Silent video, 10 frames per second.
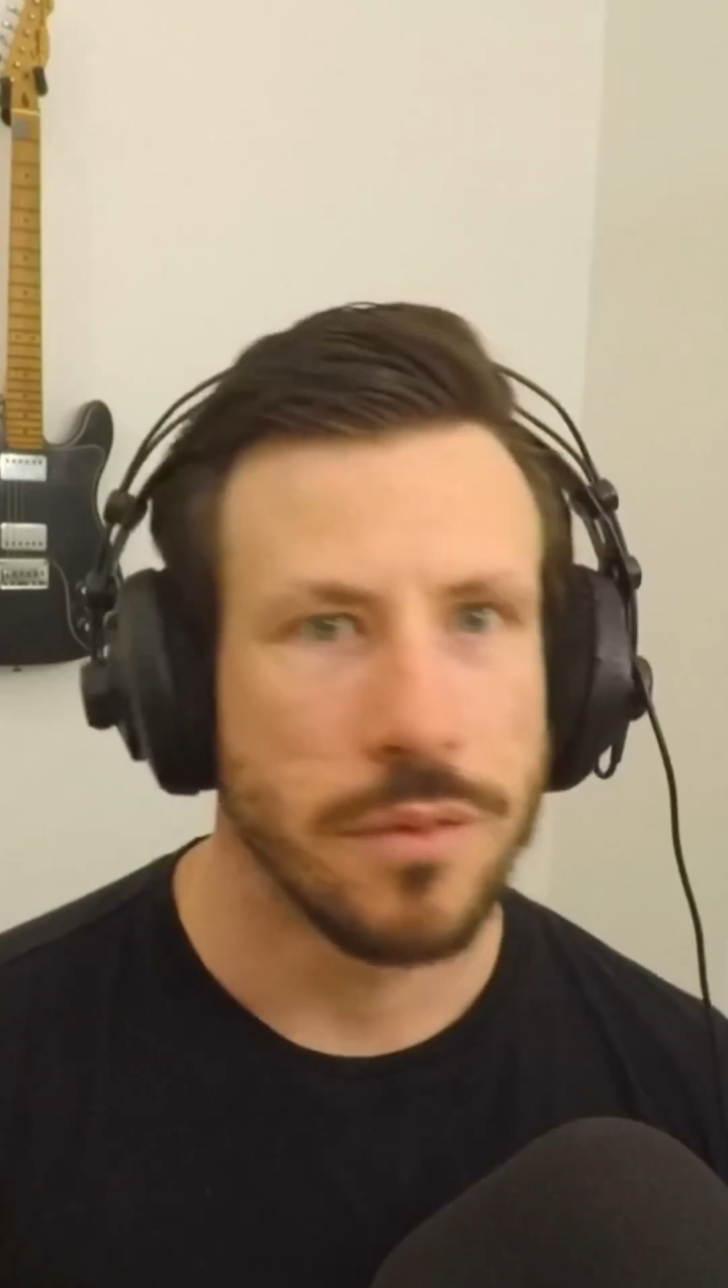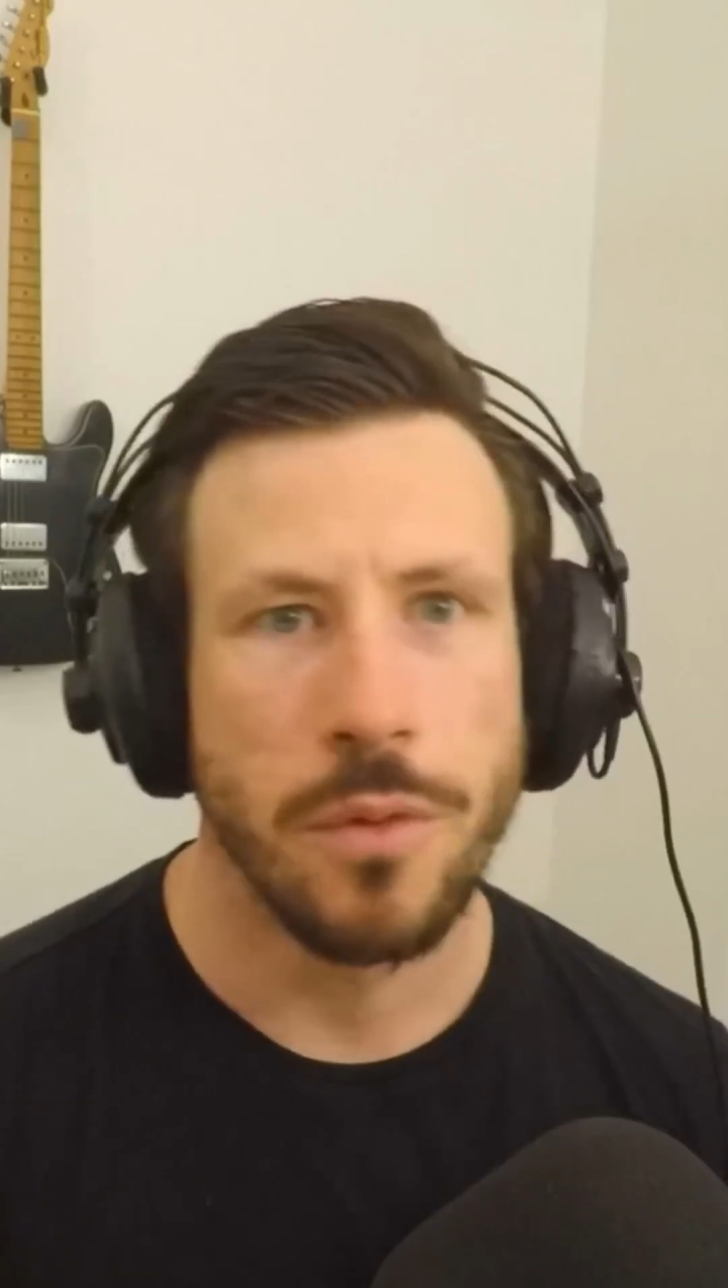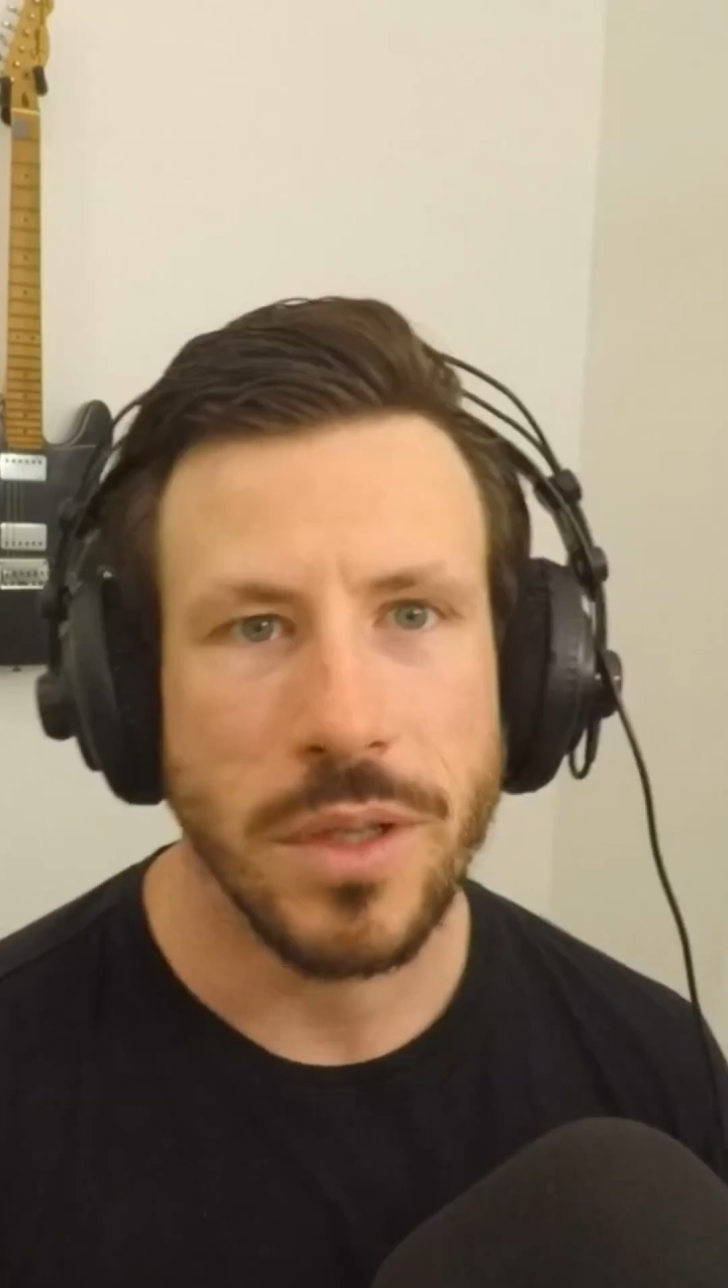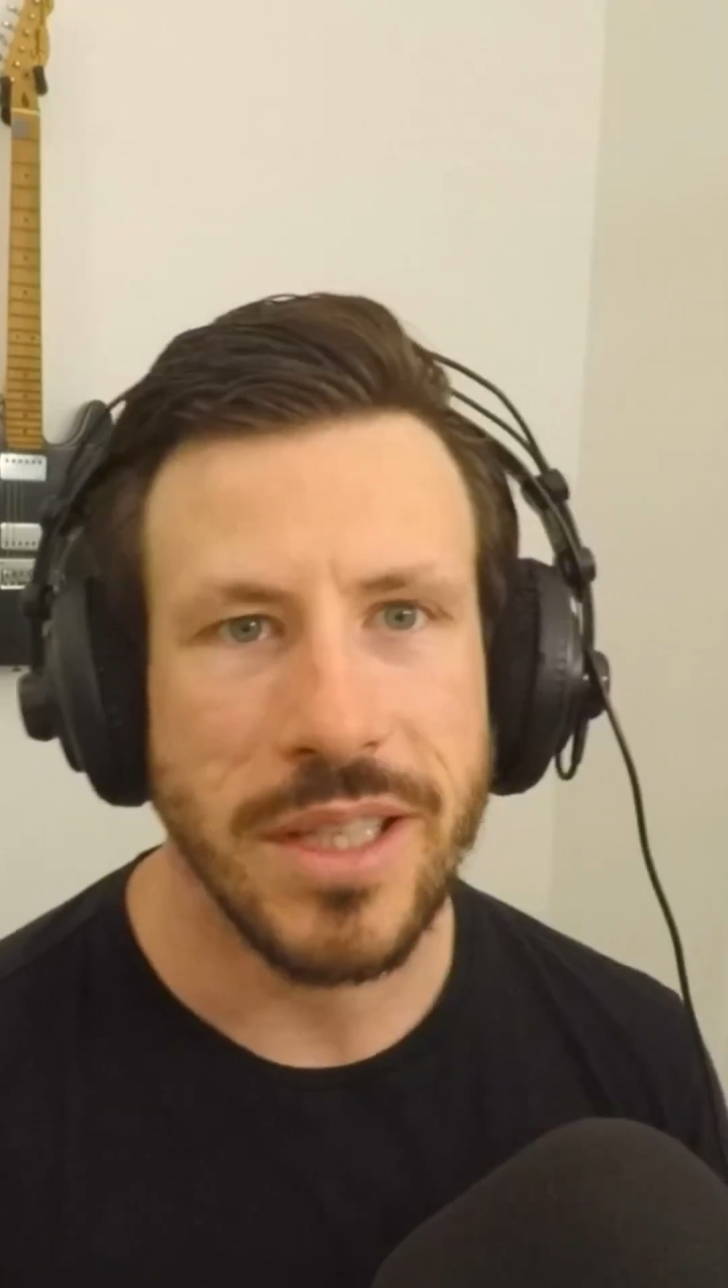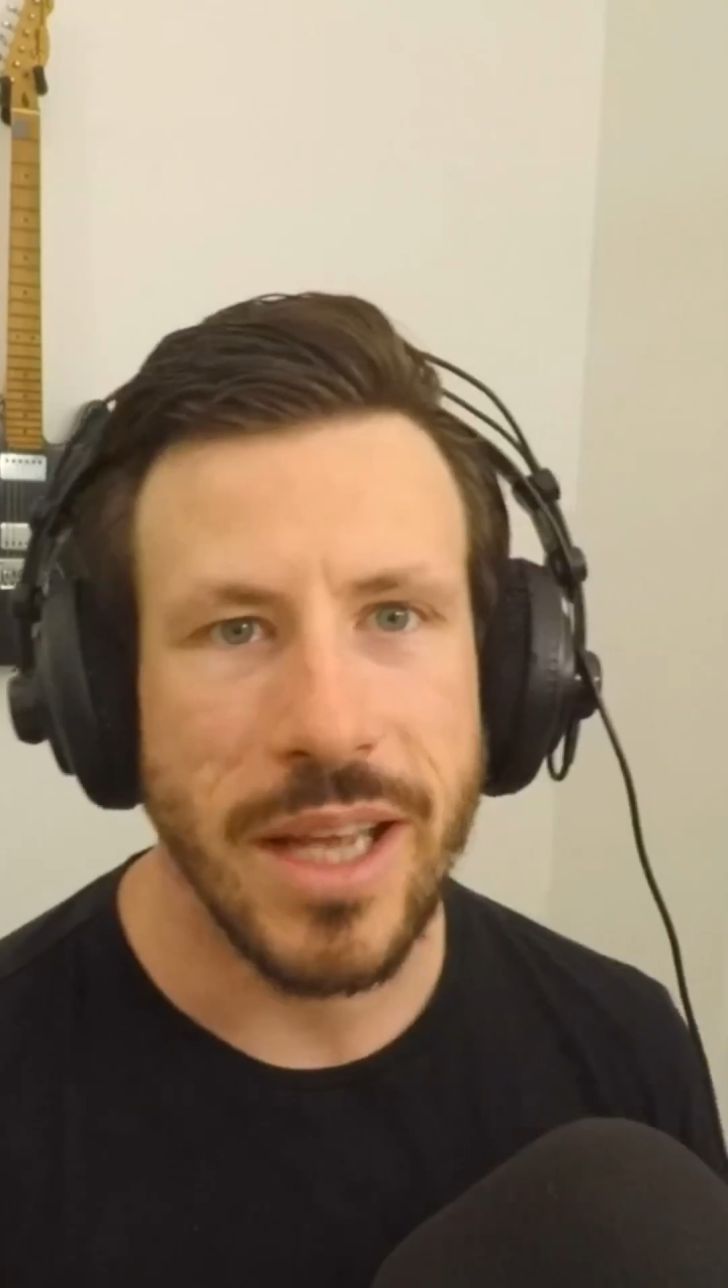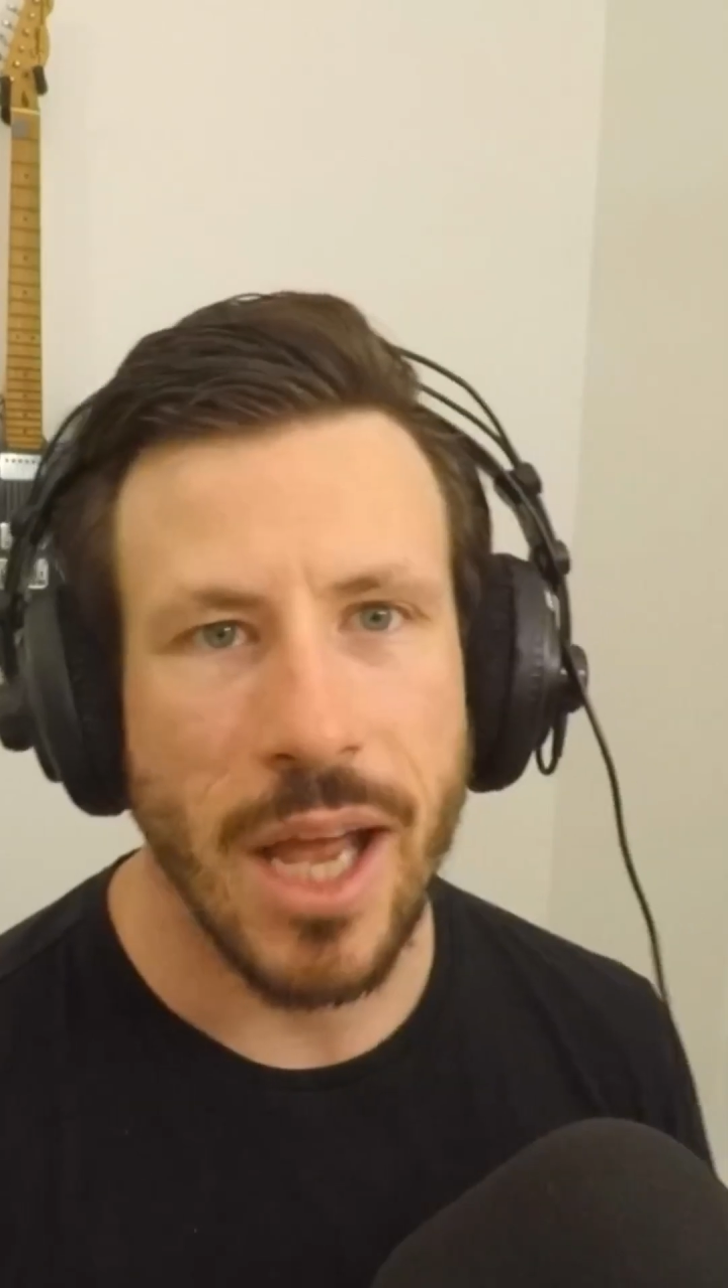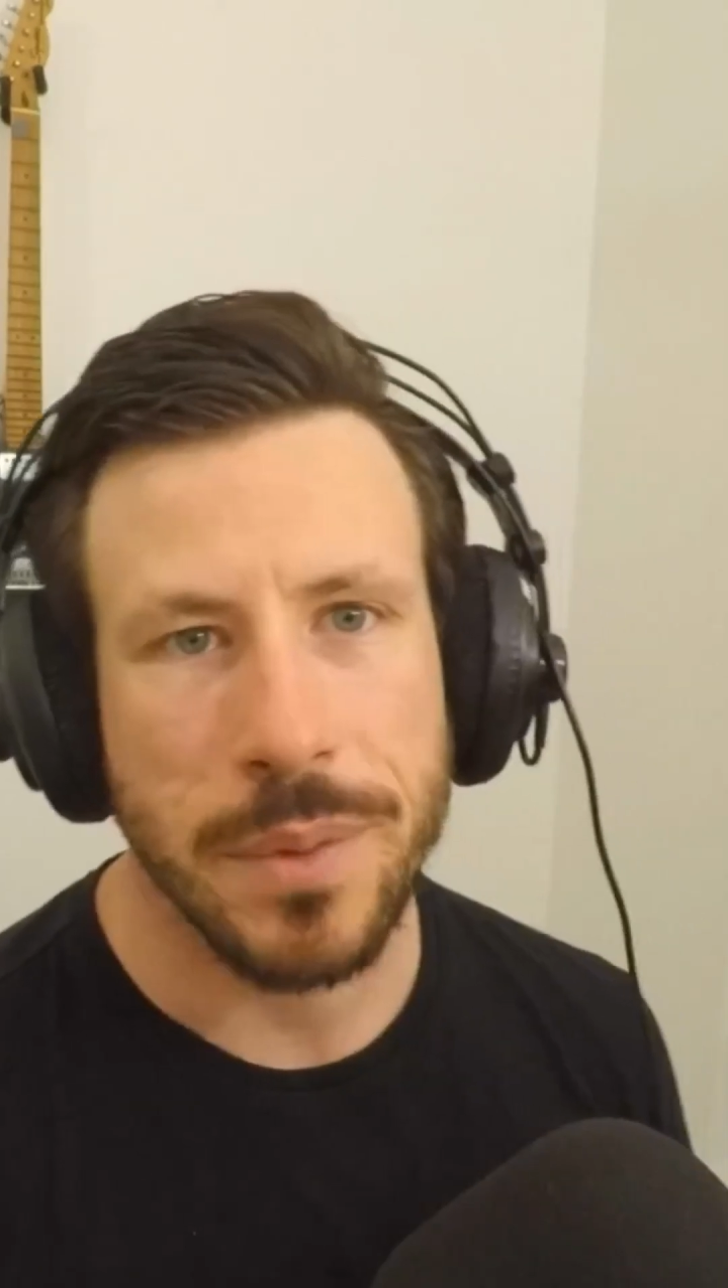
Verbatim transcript: 40